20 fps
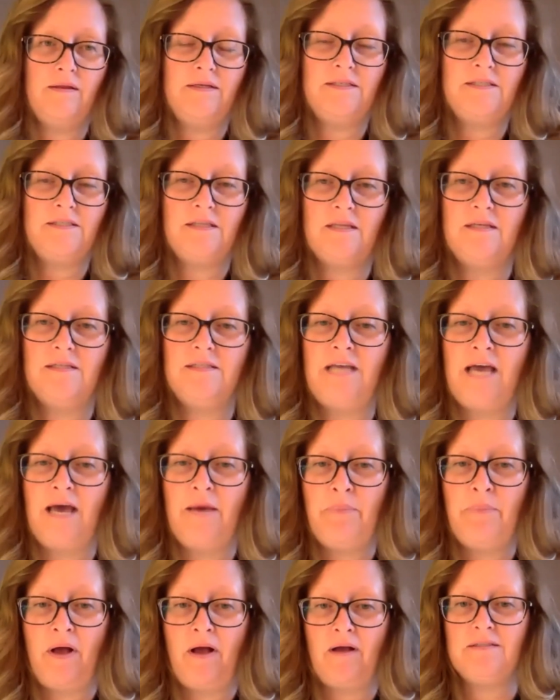The
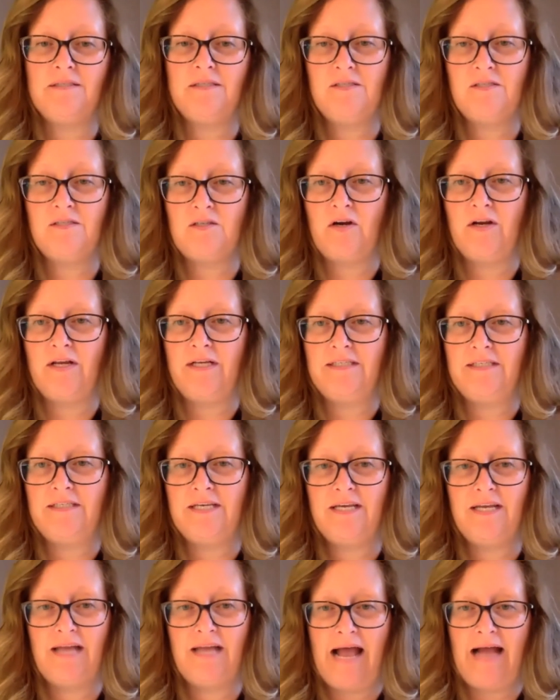chat box is starting to
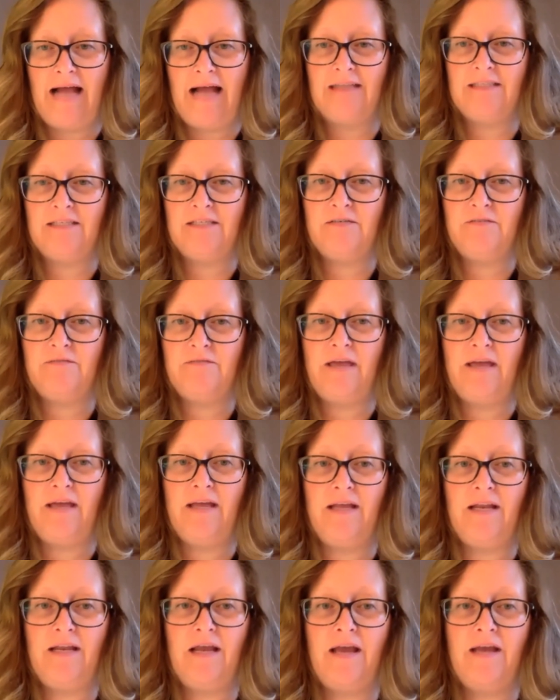get active,
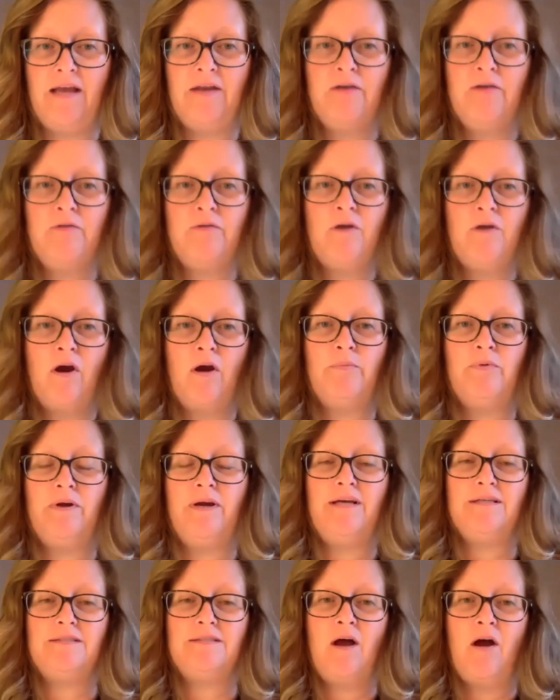and I know Yarbrah
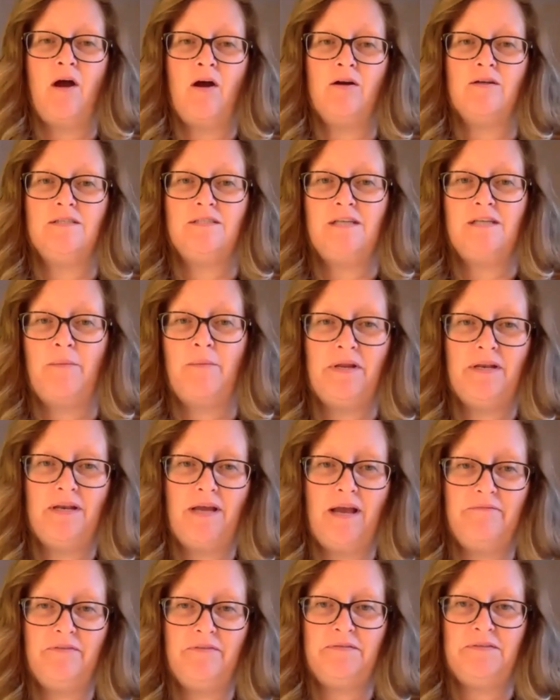has a hard stop at
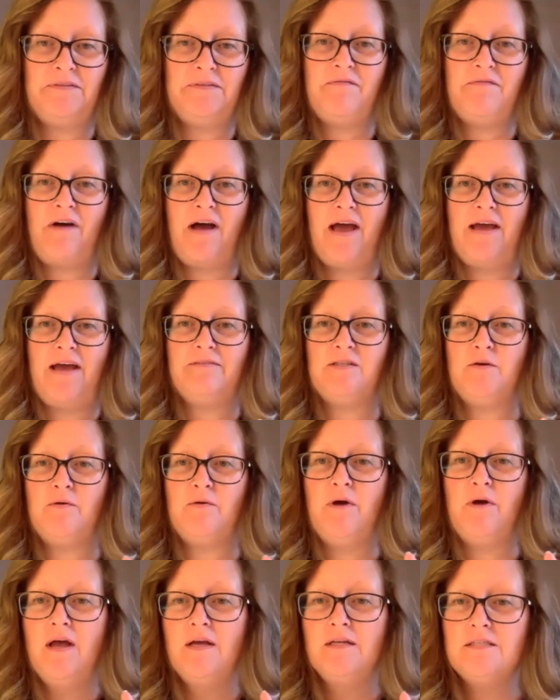9:55.
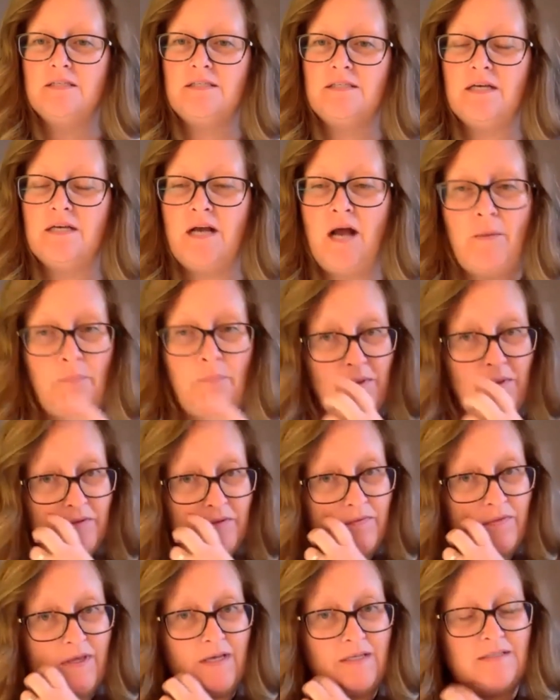So just a couple
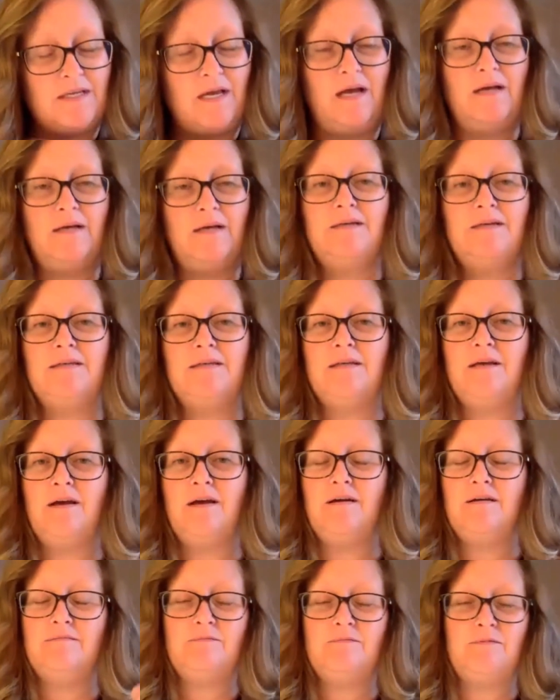of things.
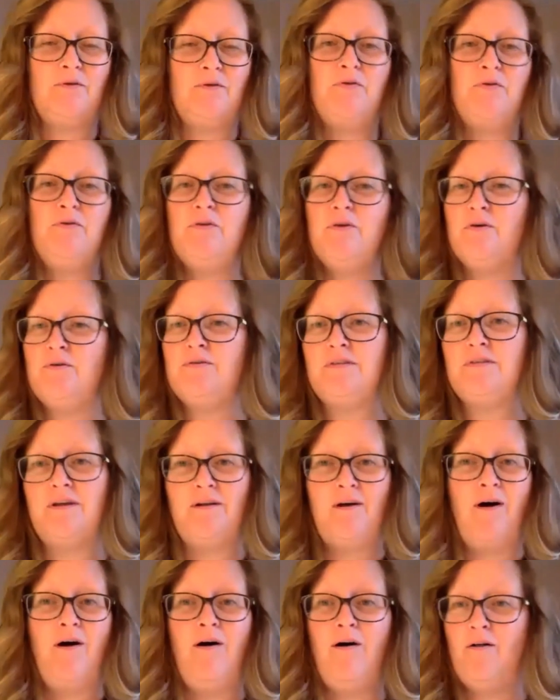Kudos on
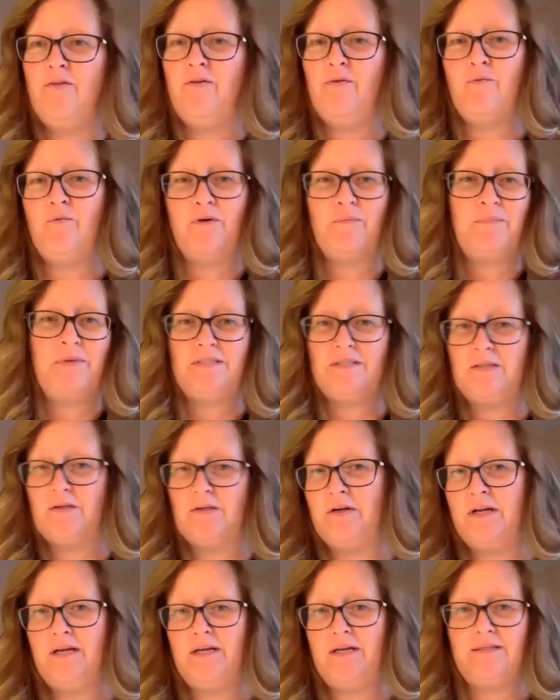all the work-based
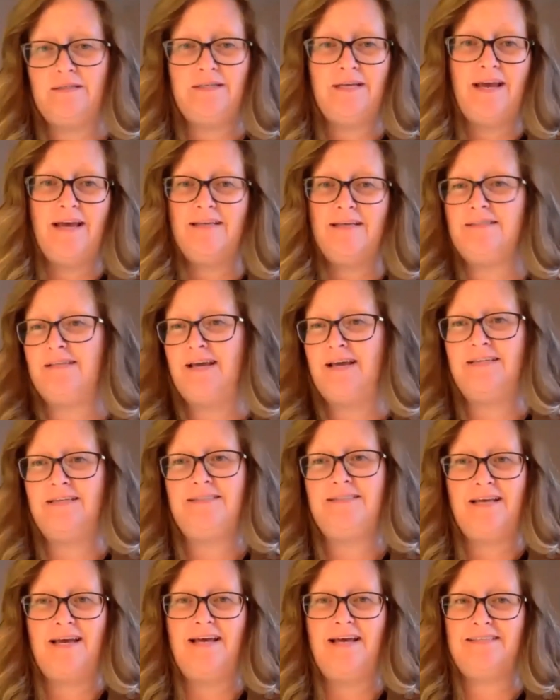learning. Yes, yes,
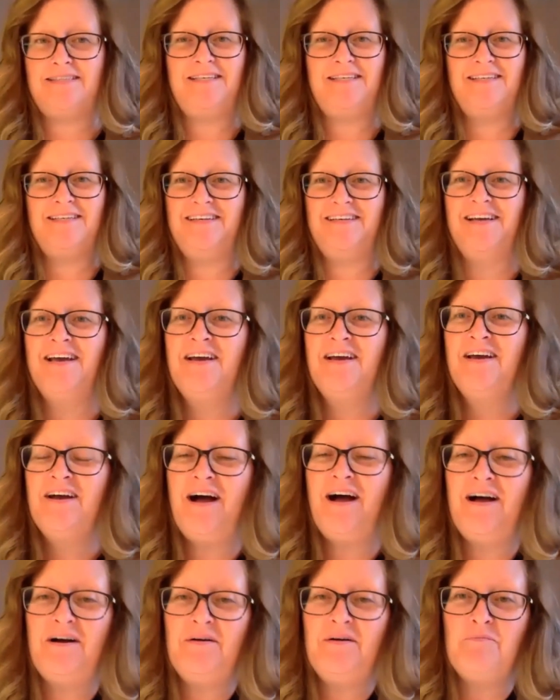yes.
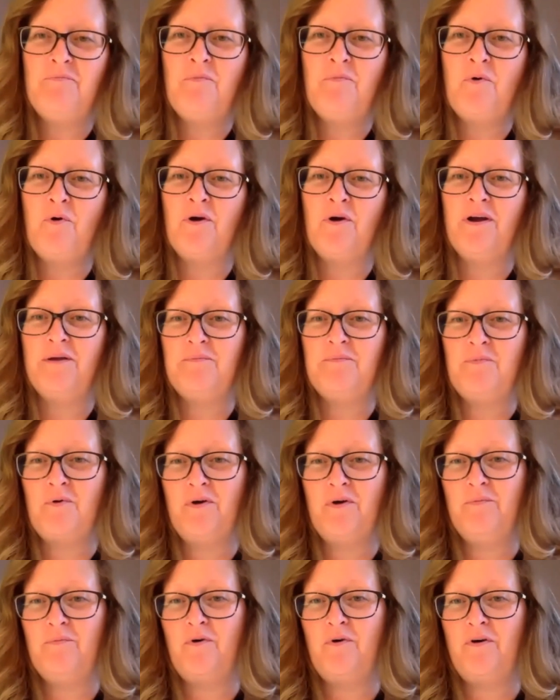More and more
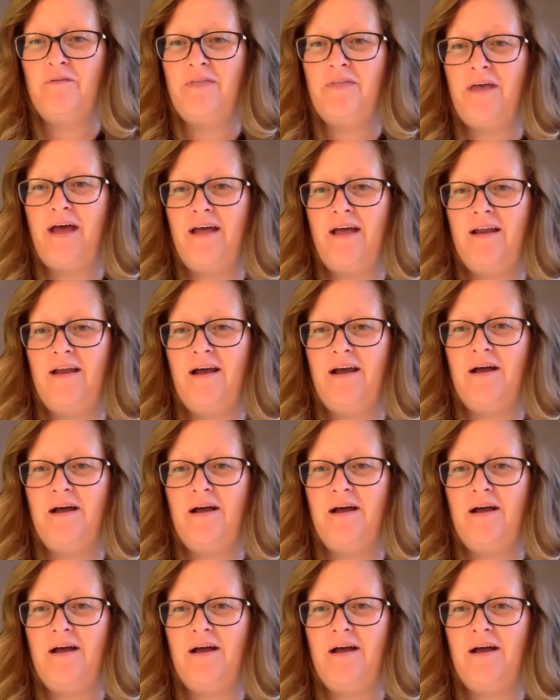and more of that.